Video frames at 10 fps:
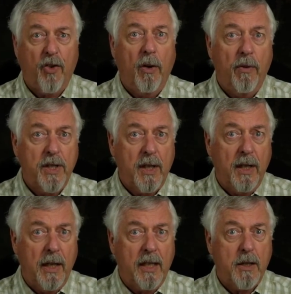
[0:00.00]
You're risking
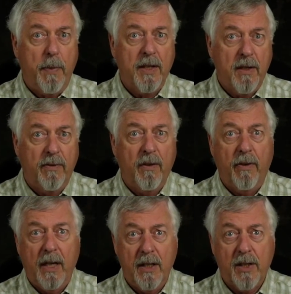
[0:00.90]
an expensive
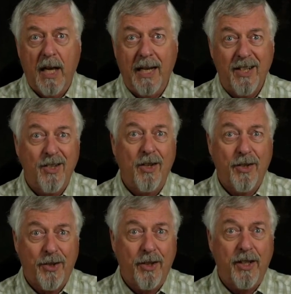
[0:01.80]
device, and it's not
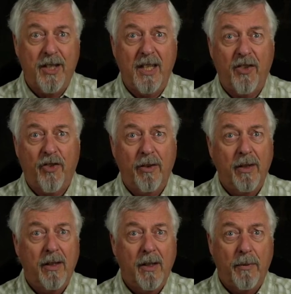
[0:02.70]
as good as this
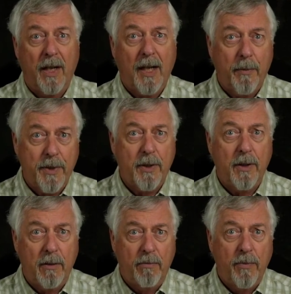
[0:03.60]
when it comes to
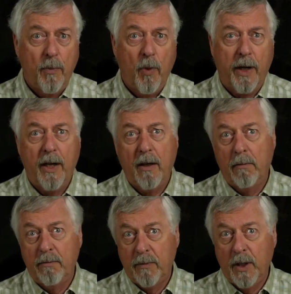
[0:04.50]
working,
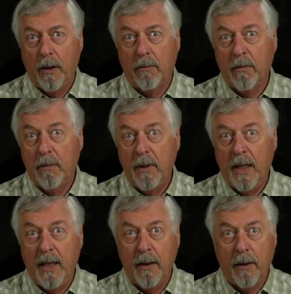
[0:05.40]
you know,
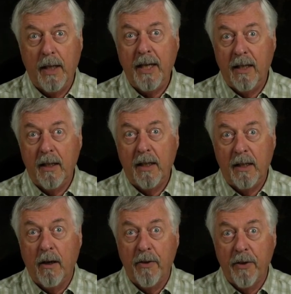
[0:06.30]

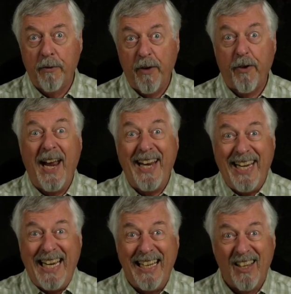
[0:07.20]
on the river and
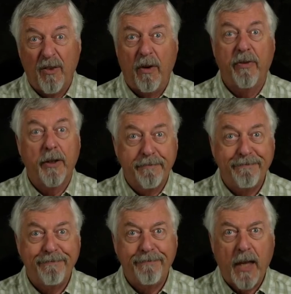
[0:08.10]
in the river.
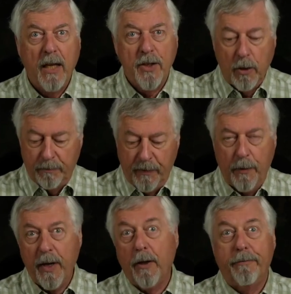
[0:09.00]
So there
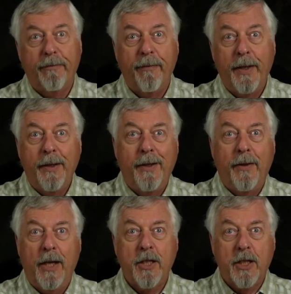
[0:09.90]
we go.
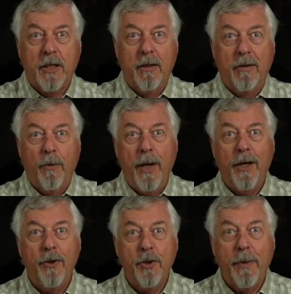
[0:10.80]
That's the way I
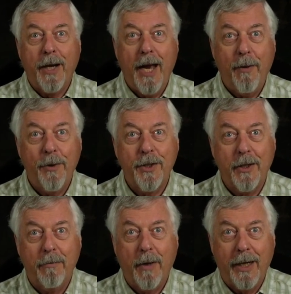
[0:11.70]
use my cameras
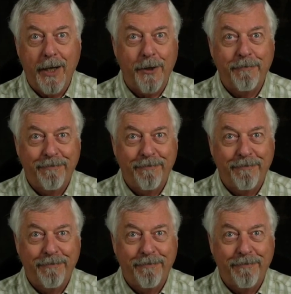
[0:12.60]
and my gear.